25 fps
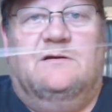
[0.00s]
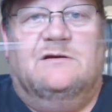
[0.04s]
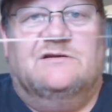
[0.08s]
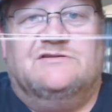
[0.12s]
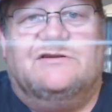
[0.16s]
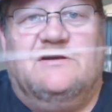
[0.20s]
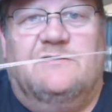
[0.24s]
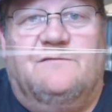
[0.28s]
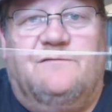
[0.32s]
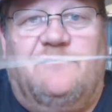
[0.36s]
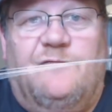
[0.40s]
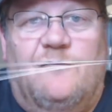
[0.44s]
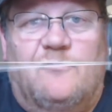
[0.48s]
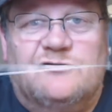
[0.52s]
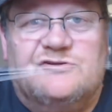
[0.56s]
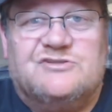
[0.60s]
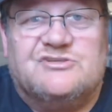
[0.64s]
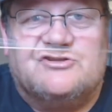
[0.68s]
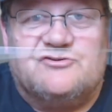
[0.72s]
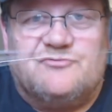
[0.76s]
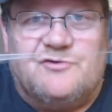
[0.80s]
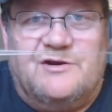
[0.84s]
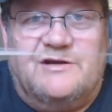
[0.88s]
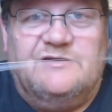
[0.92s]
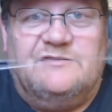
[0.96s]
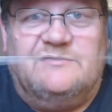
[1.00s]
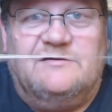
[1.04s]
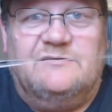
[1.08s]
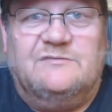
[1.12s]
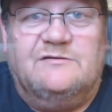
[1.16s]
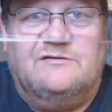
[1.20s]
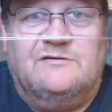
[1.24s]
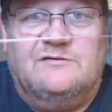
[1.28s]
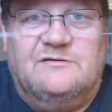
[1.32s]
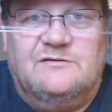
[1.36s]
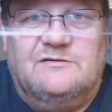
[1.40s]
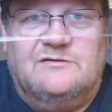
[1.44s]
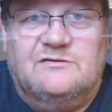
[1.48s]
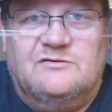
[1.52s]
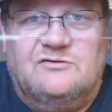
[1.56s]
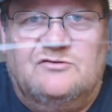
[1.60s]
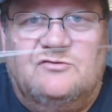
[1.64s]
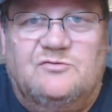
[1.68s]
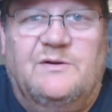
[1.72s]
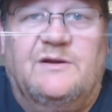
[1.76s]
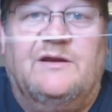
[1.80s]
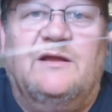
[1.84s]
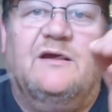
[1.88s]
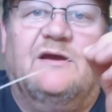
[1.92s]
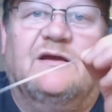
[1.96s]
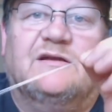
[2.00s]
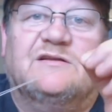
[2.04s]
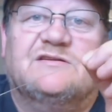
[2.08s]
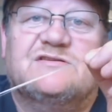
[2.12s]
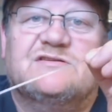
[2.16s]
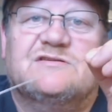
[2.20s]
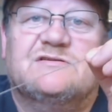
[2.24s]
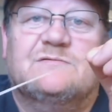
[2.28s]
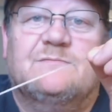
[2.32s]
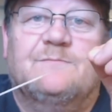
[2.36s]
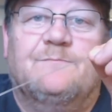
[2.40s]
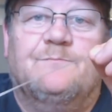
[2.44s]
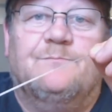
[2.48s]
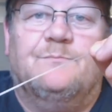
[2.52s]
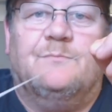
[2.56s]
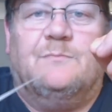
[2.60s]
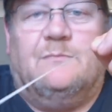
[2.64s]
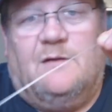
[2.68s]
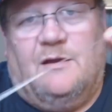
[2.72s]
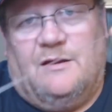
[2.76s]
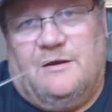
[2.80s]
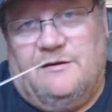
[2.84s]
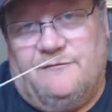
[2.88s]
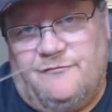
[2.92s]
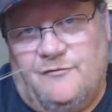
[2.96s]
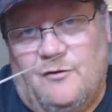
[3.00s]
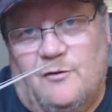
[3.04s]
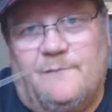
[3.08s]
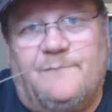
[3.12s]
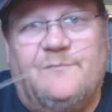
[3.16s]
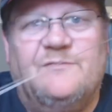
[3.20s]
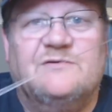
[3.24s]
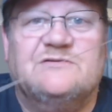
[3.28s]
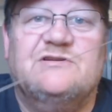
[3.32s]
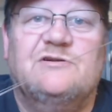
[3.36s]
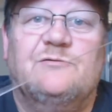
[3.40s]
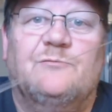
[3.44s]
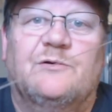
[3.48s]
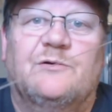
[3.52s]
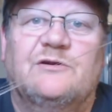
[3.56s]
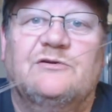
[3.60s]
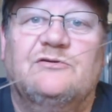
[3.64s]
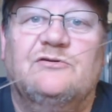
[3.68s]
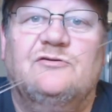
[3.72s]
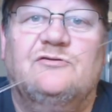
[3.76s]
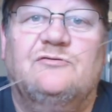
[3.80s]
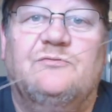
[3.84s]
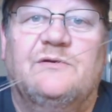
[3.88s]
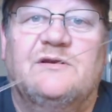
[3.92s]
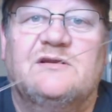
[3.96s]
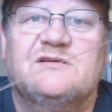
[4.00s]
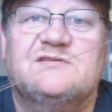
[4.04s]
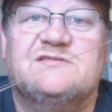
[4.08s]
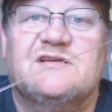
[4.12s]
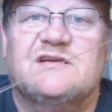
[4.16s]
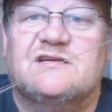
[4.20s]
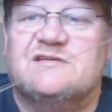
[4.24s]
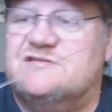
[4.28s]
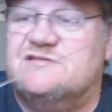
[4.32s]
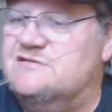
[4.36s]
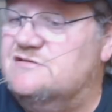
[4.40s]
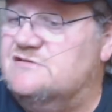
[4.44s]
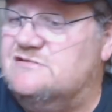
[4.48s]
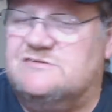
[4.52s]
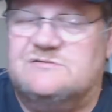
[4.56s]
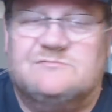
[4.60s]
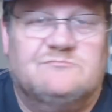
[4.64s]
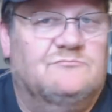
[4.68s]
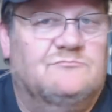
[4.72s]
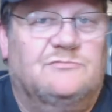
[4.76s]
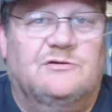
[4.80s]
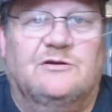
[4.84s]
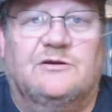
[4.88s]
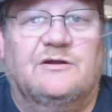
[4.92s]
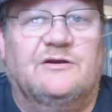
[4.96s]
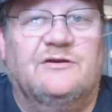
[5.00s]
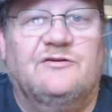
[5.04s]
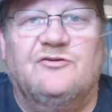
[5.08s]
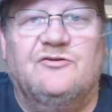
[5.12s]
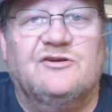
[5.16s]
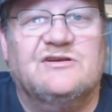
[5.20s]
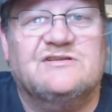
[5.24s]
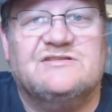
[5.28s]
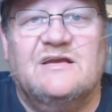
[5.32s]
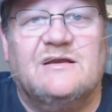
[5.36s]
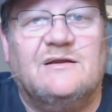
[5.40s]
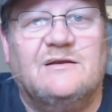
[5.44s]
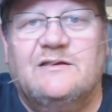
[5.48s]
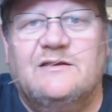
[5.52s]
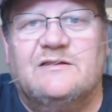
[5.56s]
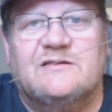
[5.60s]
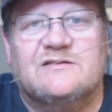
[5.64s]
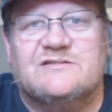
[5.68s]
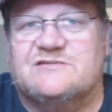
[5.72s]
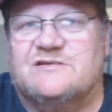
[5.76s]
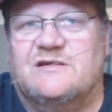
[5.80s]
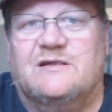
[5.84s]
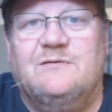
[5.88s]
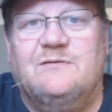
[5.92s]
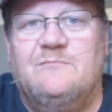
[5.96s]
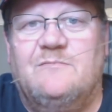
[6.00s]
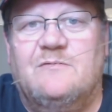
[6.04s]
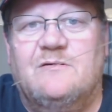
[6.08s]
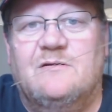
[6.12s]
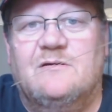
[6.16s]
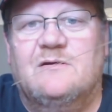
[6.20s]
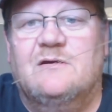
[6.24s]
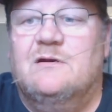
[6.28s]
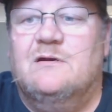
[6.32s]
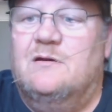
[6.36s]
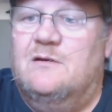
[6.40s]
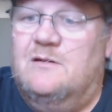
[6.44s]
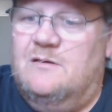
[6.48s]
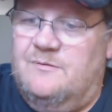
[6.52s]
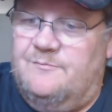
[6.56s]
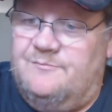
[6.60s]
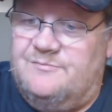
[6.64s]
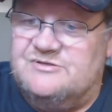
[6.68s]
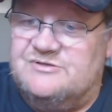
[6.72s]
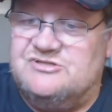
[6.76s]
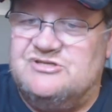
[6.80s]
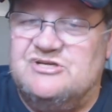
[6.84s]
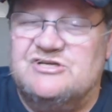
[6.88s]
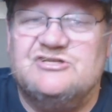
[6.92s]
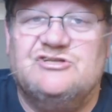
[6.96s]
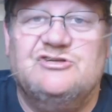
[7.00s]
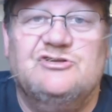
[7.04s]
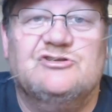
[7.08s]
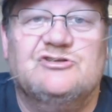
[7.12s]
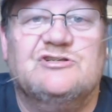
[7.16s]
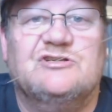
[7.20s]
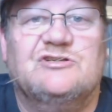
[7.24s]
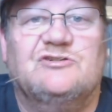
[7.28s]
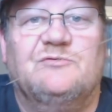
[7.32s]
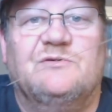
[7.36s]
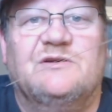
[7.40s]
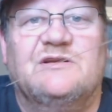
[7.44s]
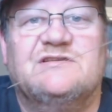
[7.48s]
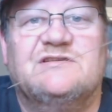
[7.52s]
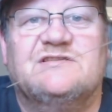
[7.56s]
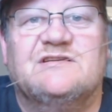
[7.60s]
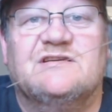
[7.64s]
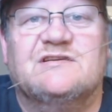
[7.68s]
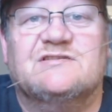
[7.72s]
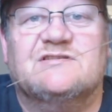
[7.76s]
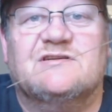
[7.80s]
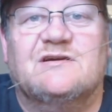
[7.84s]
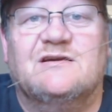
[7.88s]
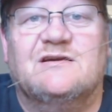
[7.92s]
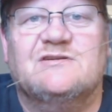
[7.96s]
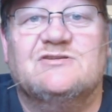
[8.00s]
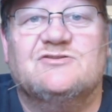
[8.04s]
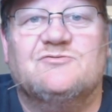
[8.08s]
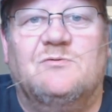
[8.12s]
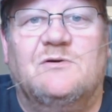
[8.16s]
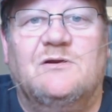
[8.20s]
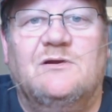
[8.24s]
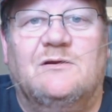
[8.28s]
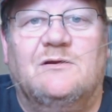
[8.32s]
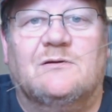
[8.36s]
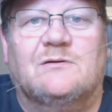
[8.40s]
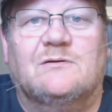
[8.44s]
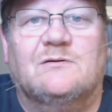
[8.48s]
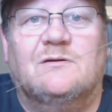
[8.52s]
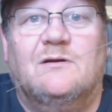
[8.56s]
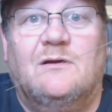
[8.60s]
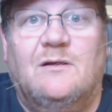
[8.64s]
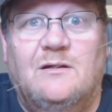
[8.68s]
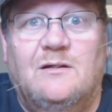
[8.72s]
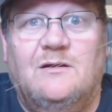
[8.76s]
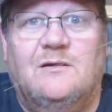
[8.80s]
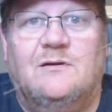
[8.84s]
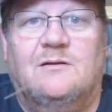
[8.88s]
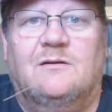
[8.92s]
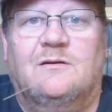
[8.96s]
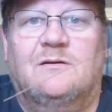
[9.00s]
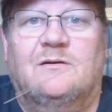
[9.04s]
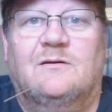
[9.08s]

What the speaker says: So 4 straightened 28s. Now if you obviously want to do 26s, you're going to do exactly the same, but just use a 26 gauge wire. Hey.